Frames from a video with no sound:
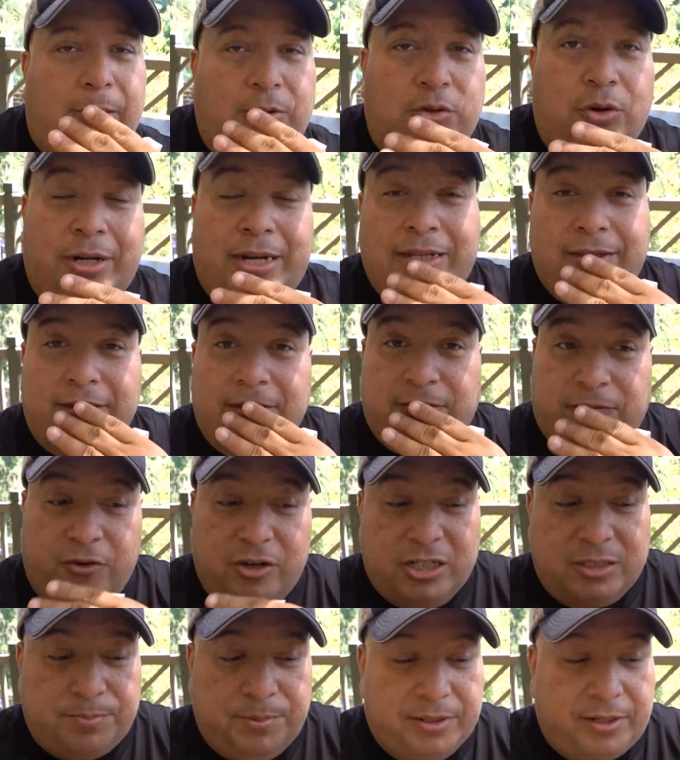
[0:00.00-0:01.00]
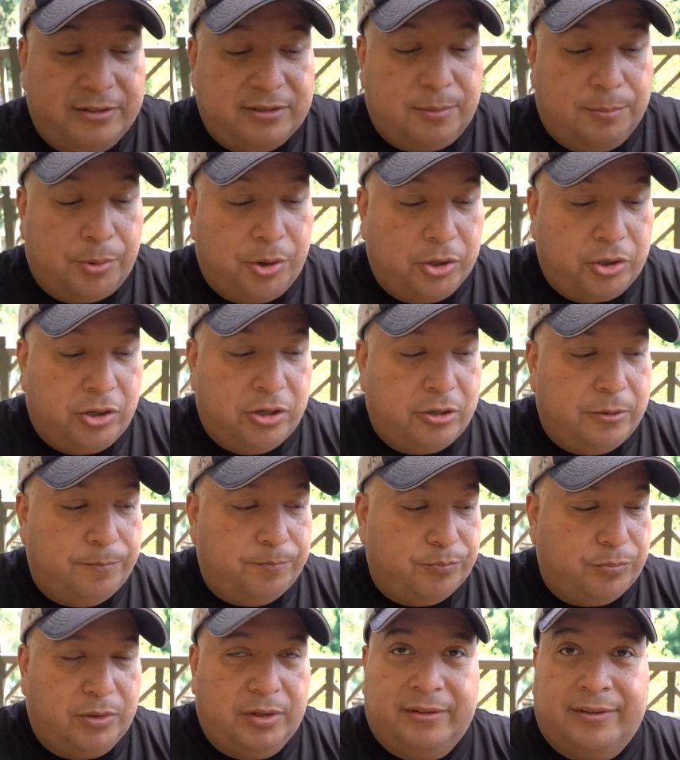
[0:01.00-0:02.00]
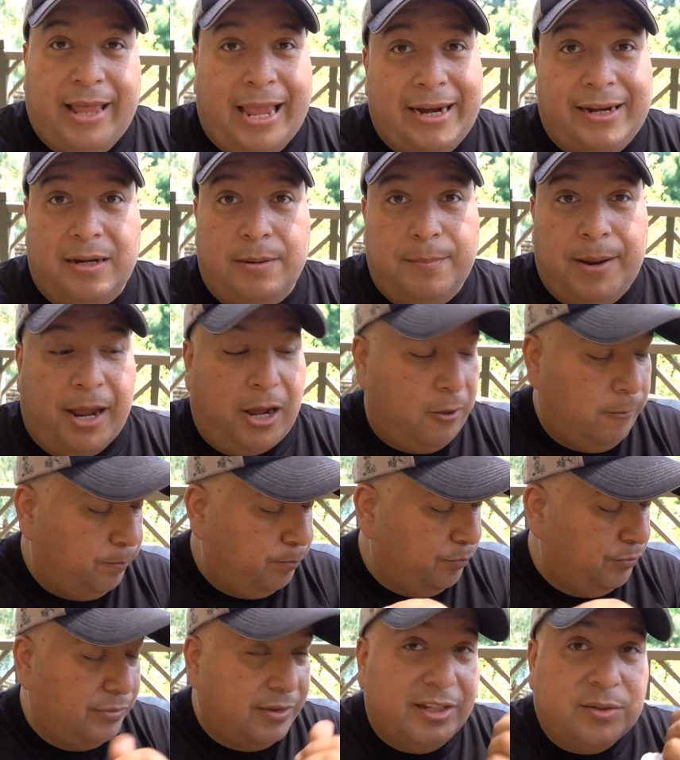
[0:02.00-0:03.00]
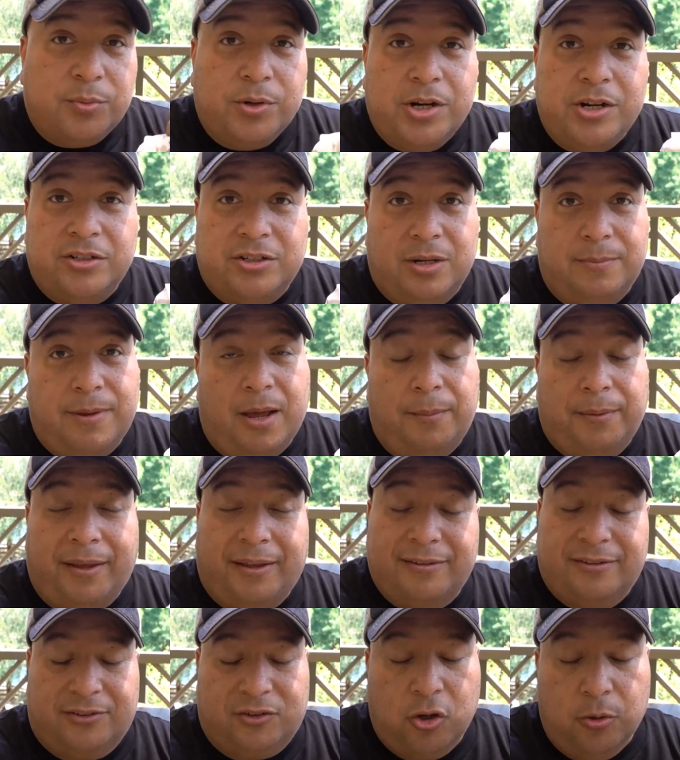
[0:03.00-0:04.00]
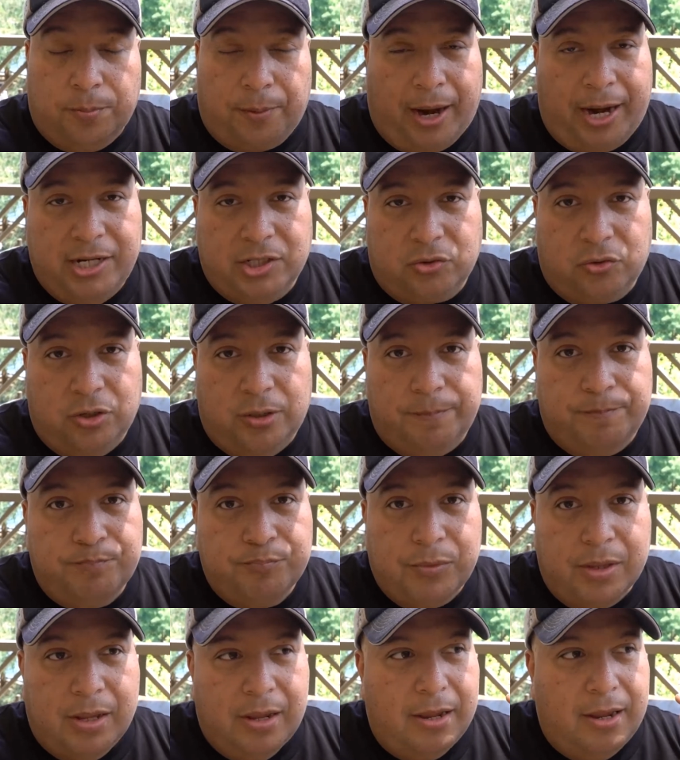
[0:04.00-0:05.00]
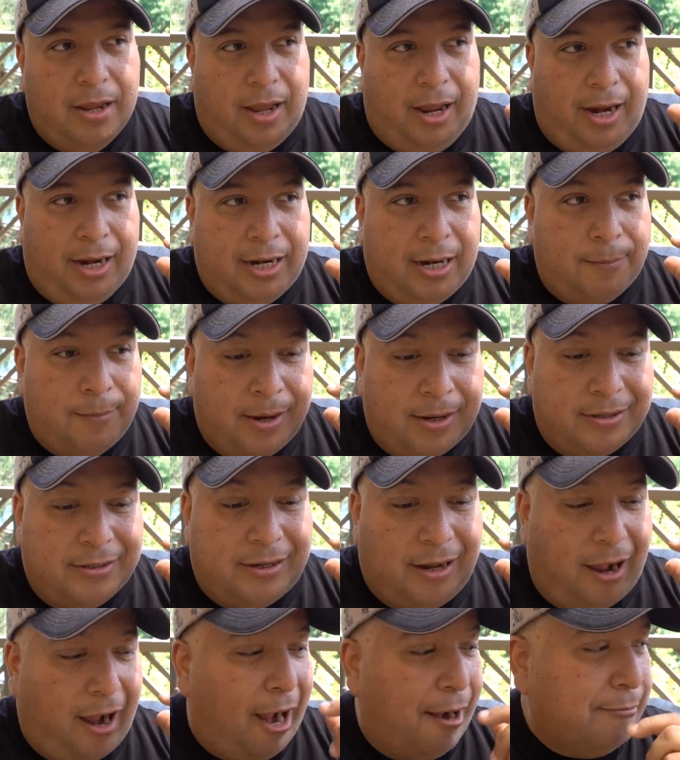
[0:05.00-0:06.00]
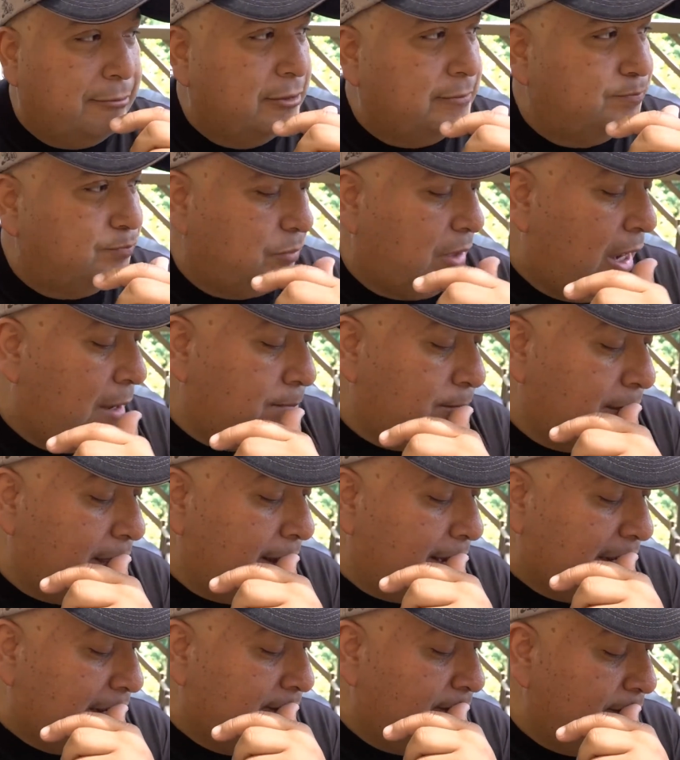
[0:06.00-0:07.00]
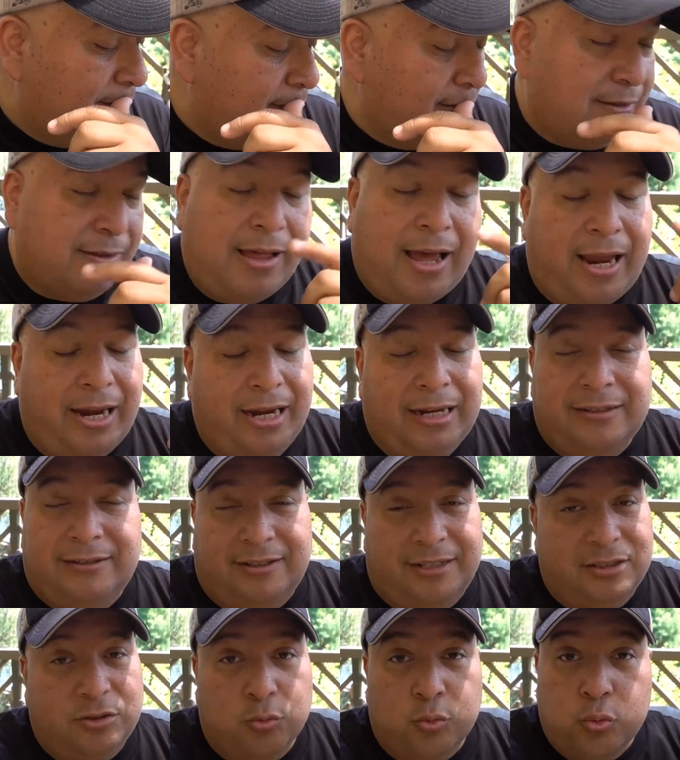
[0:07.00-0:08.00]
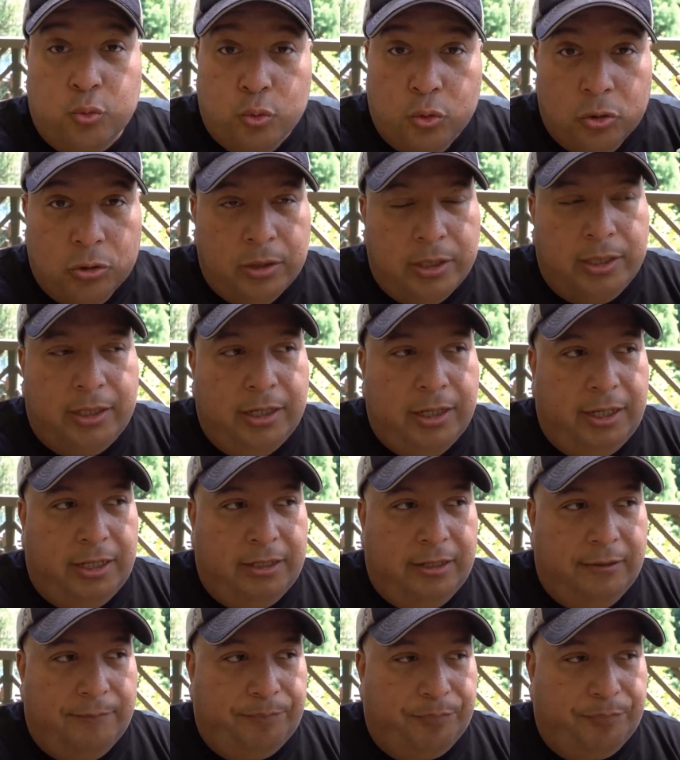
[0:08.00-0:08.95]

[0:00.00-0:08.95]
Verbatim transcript: I'm trying to eat this first because the burger is not gonna melt. This one here is gonna melt because it's a scoop of ice cream. And I'm not gonna, scoop I'm, of ice cream. I'm not even gonna lie, it's it's really good. Mm.